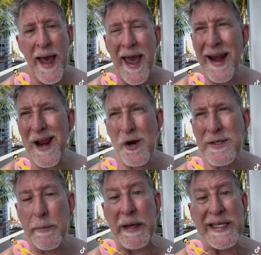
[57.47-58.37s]
And here's
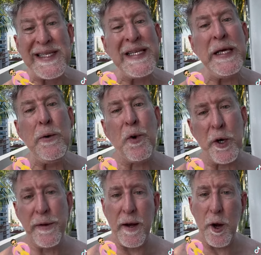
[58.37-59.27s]
the big C
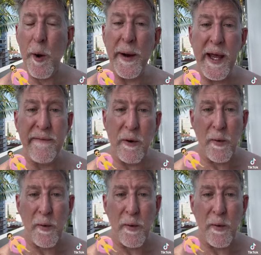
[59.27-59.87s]
word that nobody ever